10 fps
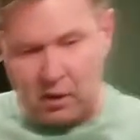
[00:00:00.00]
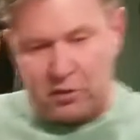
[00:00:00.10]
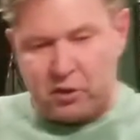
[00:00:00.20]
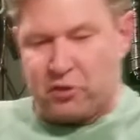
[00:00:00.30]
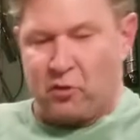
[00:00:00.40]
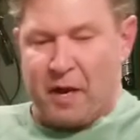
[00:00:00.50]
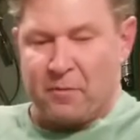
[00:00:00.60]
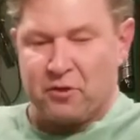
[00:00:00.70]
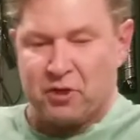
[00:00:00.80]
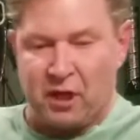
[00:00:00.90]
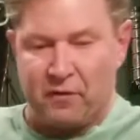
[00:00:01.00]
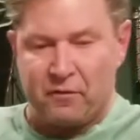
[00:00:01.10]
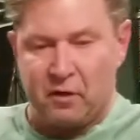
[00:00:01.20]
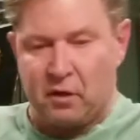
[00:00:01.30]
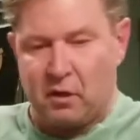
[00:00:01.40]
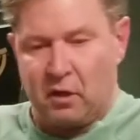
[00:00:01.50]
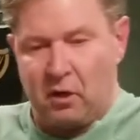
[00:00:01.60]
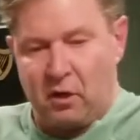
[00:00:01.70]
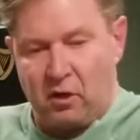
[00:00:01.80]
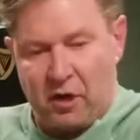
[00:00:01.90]
just grab yourself
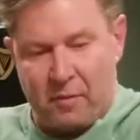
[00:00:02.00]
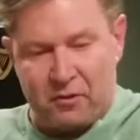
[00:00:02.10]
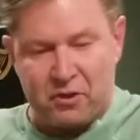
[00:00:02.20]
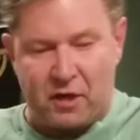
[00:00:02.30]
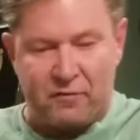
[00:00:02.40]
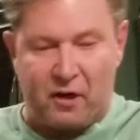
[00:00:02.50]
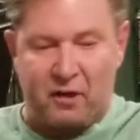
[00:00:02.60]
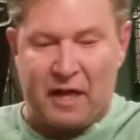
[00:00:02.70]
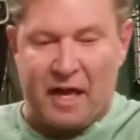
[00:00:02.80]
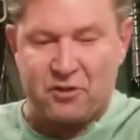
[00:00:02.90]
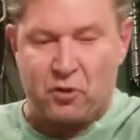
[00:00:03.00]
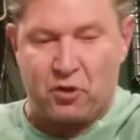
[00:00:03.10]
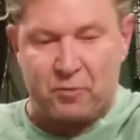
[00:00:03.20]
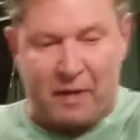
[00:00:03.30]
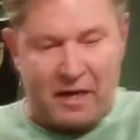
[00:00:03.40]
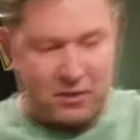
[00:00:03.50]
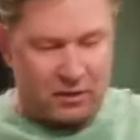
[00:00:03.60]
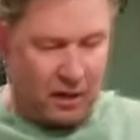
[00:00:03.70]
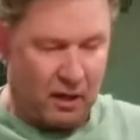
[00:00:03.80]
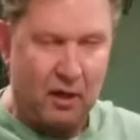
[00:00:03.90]
a glass, throw some ice in
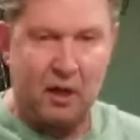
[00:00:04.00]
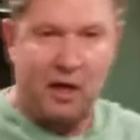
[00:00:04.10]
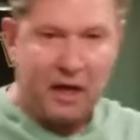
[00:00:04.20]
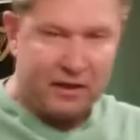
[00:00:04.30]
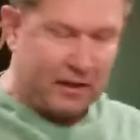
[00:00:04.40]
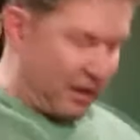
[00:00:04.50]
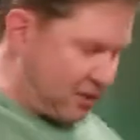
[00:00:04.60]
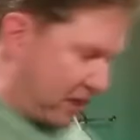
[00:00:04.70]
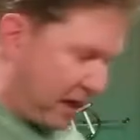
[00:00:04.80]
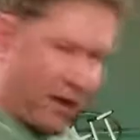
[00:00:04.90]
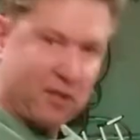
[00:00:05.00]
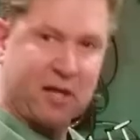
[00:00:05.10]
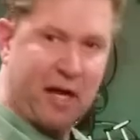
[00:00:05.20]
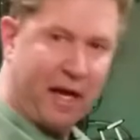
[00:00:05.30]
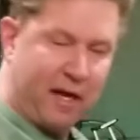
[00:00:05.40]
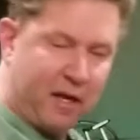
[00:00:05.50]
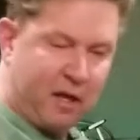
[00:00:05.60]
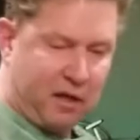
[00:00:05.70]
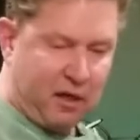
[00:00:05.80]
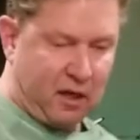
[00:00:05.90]
there, and let it sit at the side.
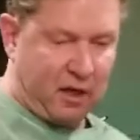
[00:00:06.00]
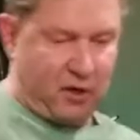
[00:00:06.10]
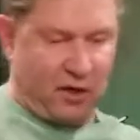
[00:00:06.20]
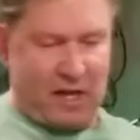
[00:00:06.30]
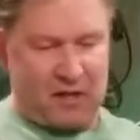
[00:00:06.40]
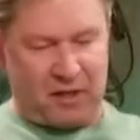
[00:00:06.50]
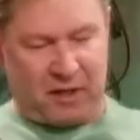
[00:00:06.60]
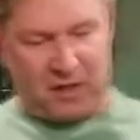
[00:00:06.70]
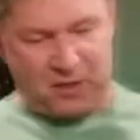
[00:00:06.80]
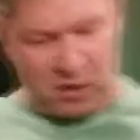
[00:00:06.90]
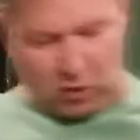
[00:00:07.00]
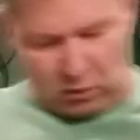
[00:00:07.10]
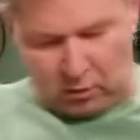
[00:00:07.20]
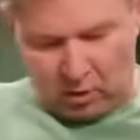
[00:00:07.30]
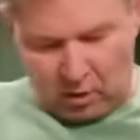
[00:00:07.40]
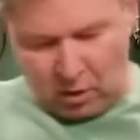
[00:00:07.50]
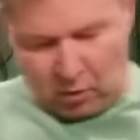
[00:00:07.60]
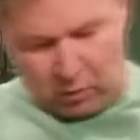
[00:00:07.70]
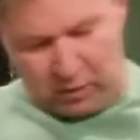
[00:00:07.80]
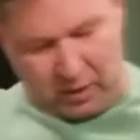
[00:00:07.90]
Then your glass got nice and cold.
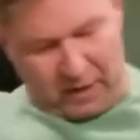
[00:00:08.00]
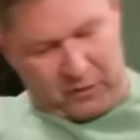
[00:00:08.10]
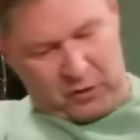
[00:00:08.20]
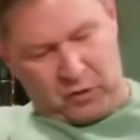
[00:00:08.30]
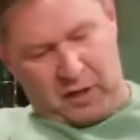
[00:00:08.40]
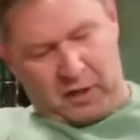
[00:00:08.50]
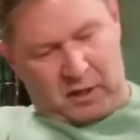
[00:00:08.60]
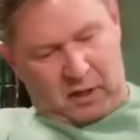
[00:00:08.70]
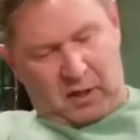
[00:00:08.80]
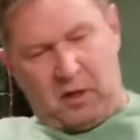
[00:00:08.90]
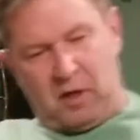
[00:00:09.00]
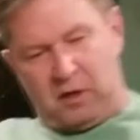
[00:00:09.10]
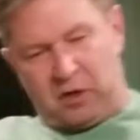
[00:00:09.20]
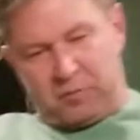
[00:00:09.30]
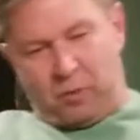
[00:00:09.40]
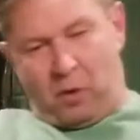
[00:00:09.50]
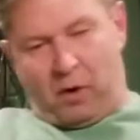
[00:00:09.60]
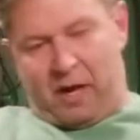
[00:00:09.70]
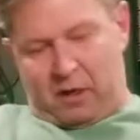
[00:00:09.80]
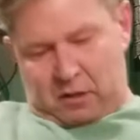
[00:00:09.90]
When you're ready for the drink, just pour
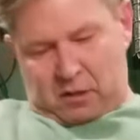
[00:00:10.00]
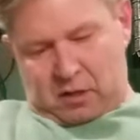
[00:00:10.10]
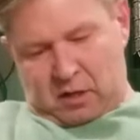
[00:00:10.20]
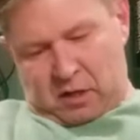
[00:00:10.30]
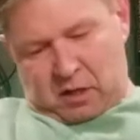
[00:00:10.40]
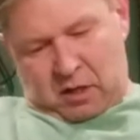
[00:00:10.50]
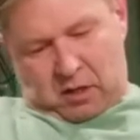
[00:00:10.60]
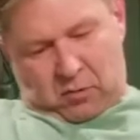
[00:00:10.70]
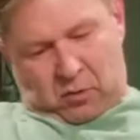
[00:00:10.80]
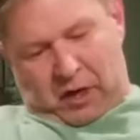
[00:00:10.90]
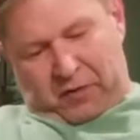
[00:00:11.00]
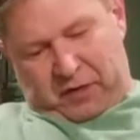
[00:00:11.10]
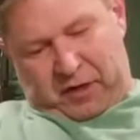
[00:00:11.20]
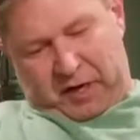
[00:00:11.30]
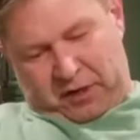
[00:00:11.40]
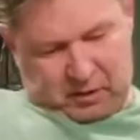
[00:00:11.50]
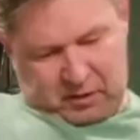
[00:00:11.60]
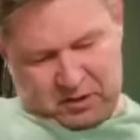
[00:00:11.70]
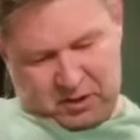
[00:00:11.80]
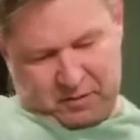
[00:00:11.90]
out the ice. And
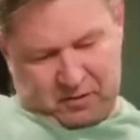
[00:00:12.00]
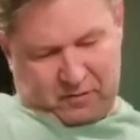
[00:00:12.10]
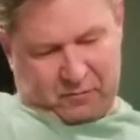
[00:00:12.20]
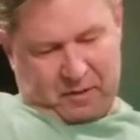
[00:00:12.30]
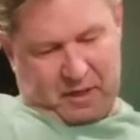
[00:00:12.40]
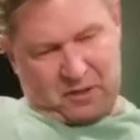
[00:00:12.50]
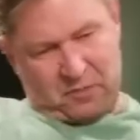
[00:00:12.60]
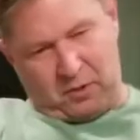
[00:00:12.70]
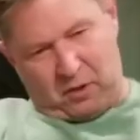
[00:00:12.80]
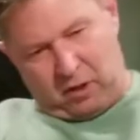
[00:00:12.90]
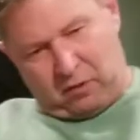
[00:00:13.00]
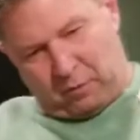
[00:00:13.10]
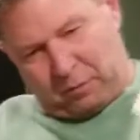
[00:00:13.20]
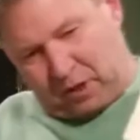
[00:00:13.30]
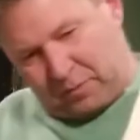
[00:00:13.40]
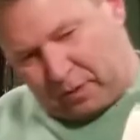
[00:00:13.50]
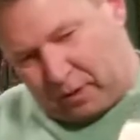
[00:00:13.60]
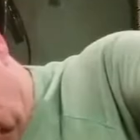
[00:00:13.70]
this is going to be tough for me not to spill it all over the place, but...